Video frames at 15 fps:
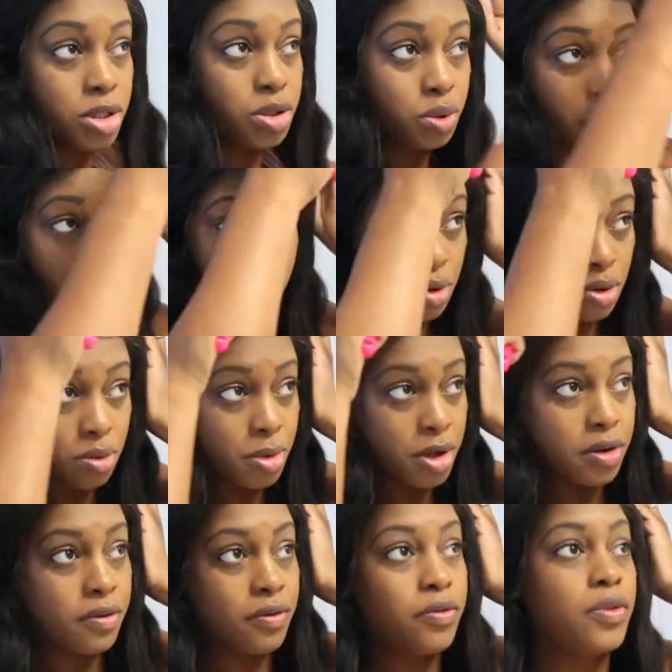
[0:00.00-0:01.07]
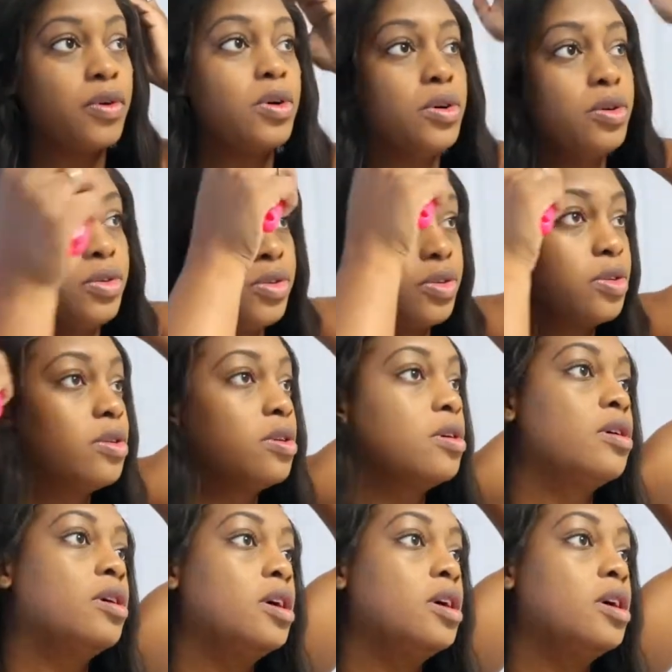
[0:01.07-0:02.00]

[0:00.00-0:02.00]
sure I comb it first.